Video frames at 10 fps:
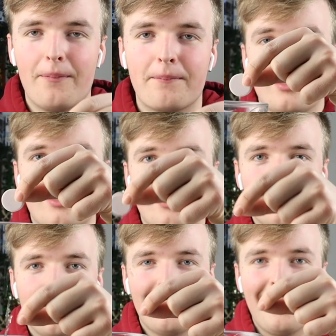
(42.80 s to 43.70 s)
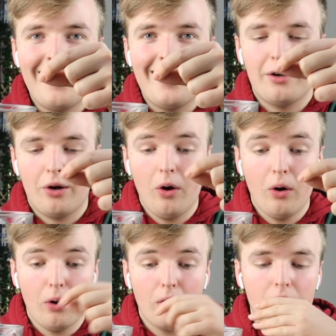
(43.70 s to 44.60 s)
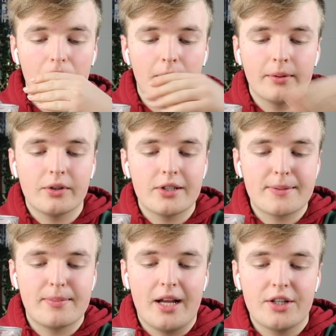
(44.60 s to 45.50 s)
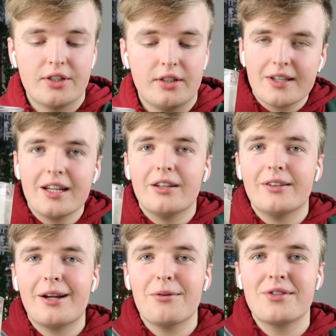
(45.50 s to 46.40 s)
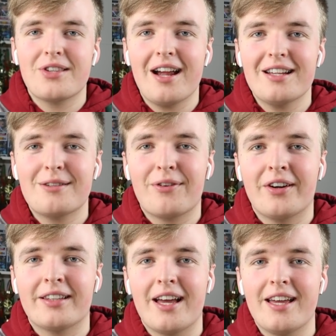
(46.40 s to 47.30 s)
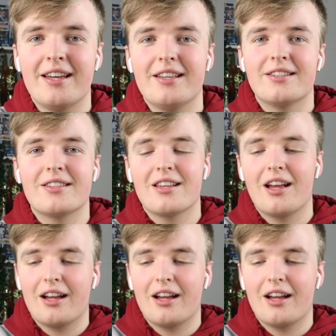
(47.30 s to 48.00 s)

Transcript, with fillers: on. Ah, oh, oh my God, it splashed. See, look how satisfying that is.